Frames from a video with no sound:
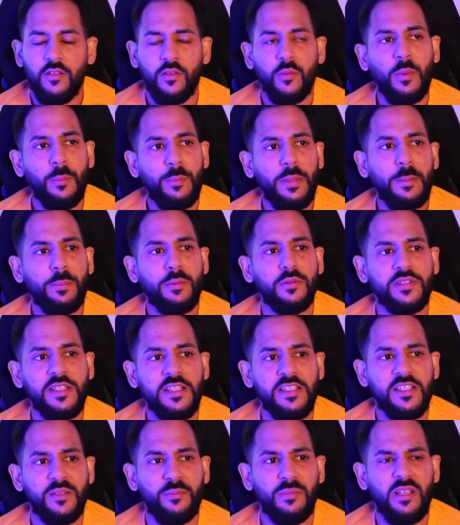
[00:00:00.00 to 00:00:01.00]
So when people
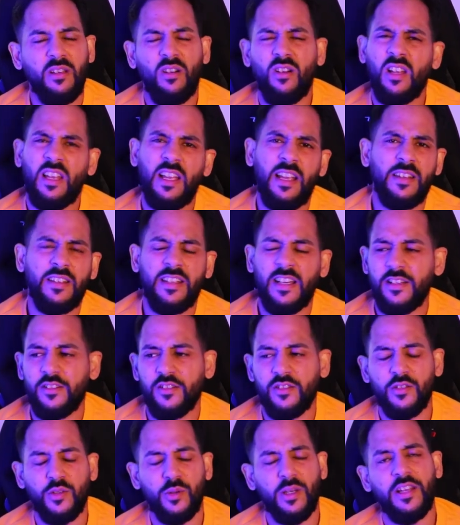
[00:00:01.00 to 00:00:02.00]
say to me, oh, that diet
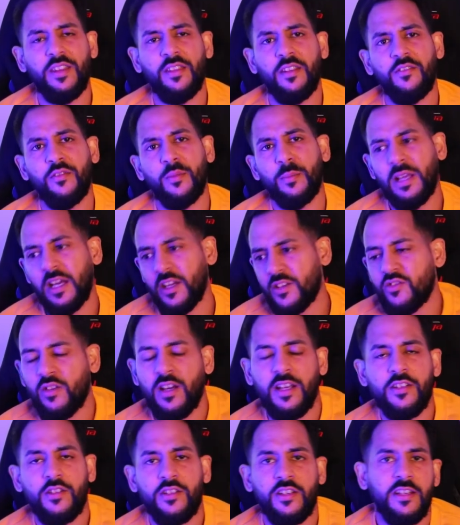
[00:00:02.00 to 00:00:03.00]
doesn't do anything for me, I
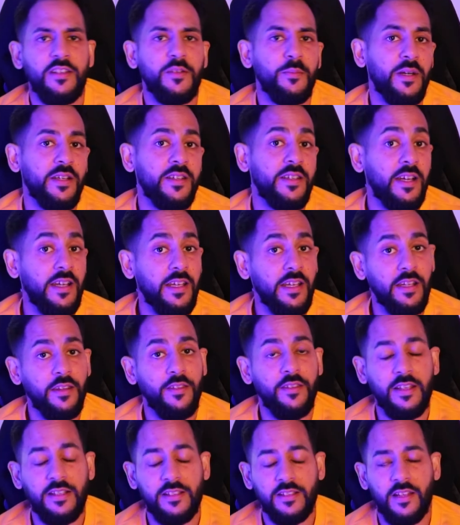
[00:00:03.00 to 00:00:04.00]
tried changing my diet
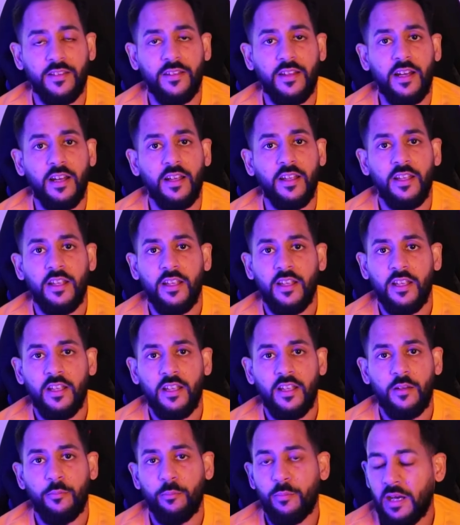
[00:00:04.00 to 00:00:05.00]
and things like that.
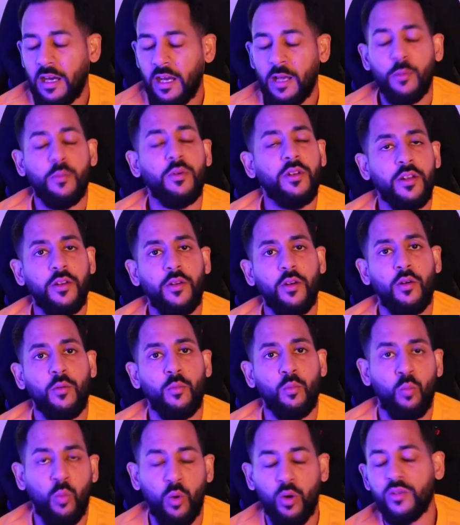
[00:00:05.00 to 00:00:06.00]
But I want to know,
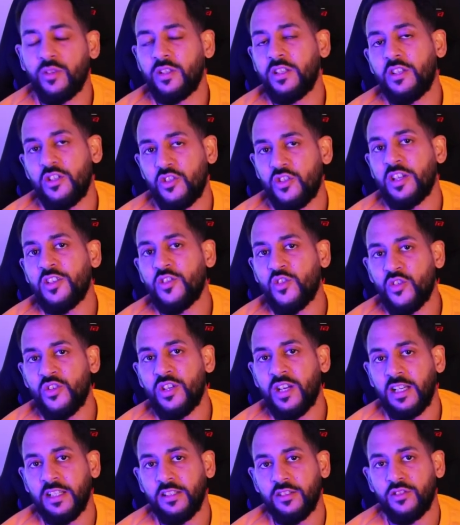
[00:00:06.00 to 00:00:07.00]
what did you change your
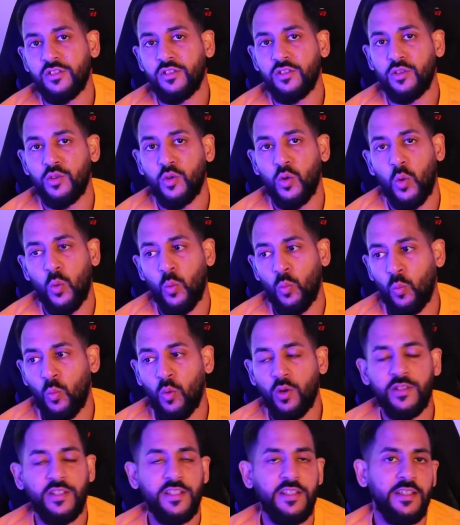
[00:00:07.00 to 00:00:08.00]
diet to?
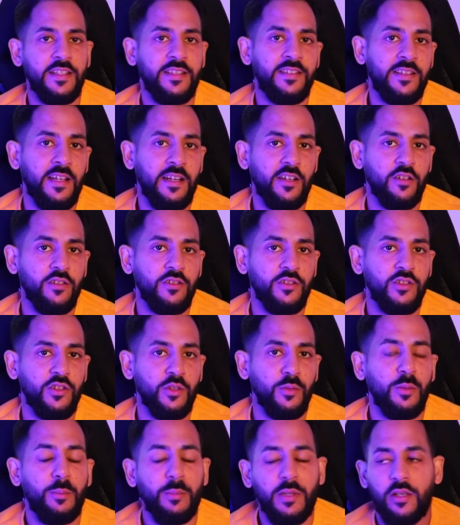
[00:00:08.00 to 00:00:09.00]
What did you start
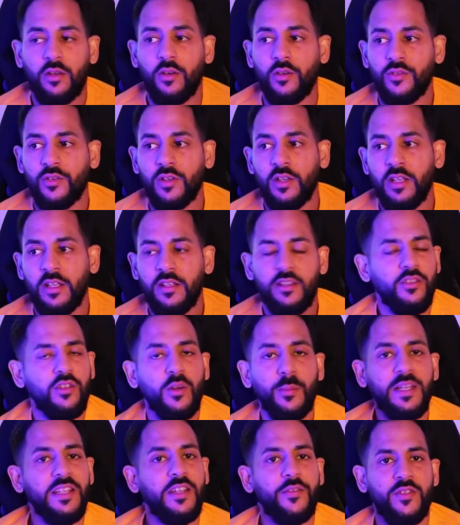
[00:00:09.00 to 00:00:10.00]
consuming? Because there's so
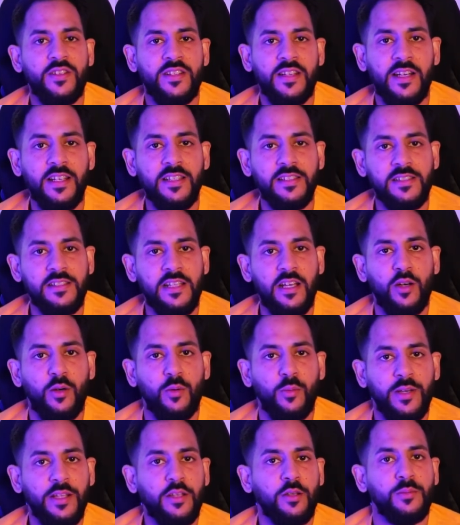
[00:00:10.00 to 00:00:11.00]
many different diets now
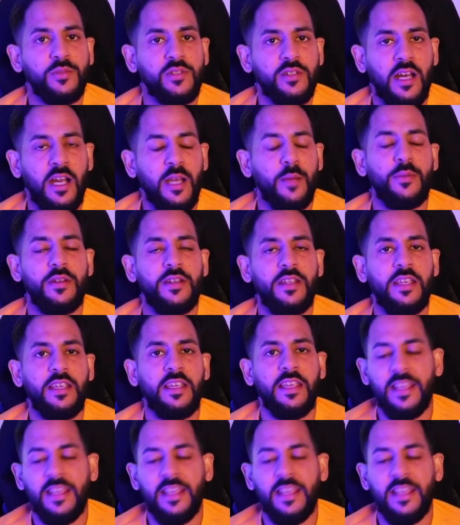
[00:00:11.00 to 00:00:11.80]
when it comes to IBD.